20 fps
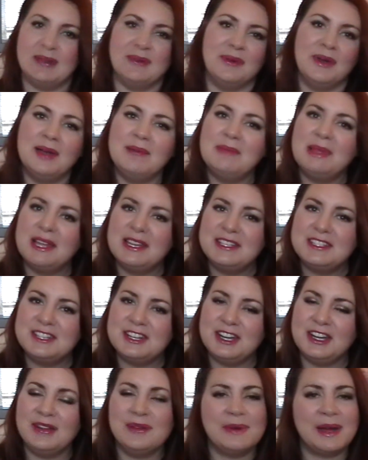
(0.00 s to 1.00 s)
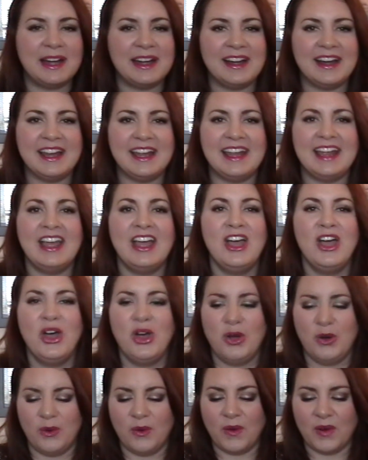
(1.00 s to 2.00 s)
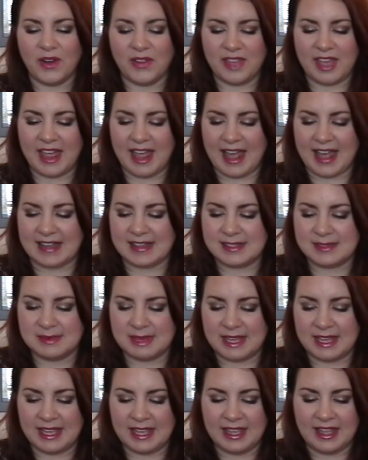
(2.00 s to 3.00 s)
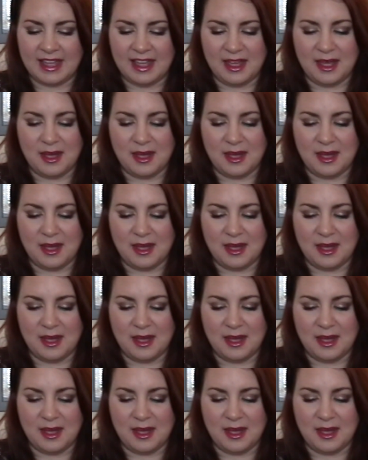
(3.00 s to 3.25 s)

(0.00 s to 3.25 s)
what blush are you wearing? Or they ask me,